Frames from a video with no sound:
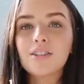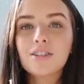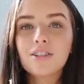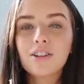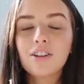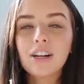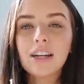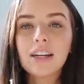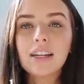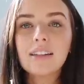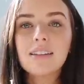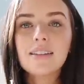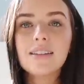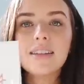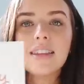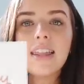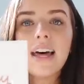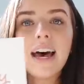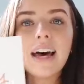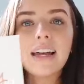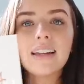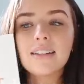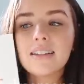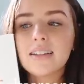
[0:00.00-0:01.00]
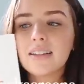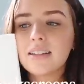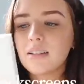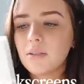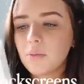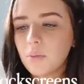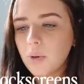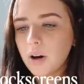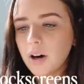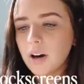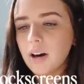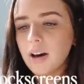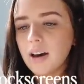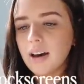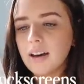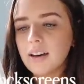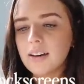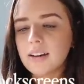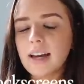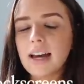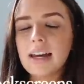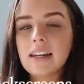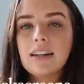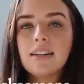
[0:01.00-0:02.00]
screens that were
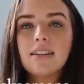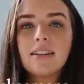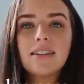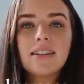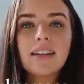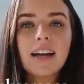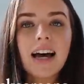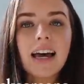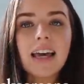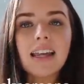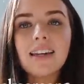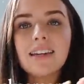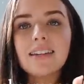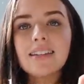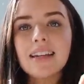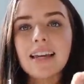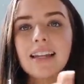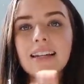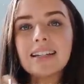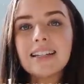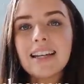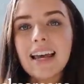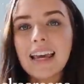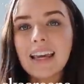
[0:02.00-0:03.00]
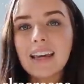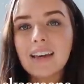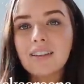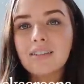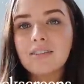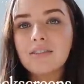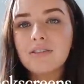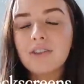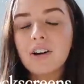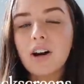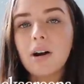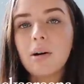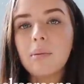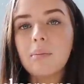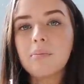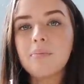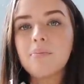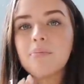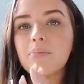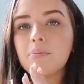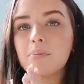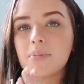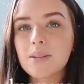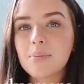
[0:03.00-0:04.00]
kind of designed and taken from
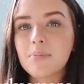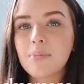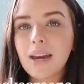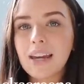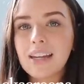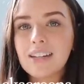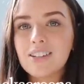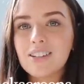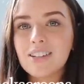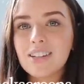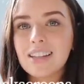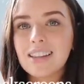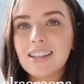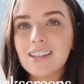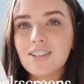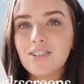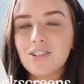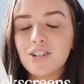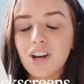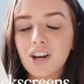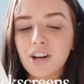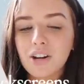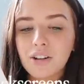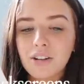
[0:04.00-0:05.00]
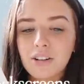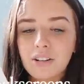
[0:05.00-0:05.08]
some pages in this journal.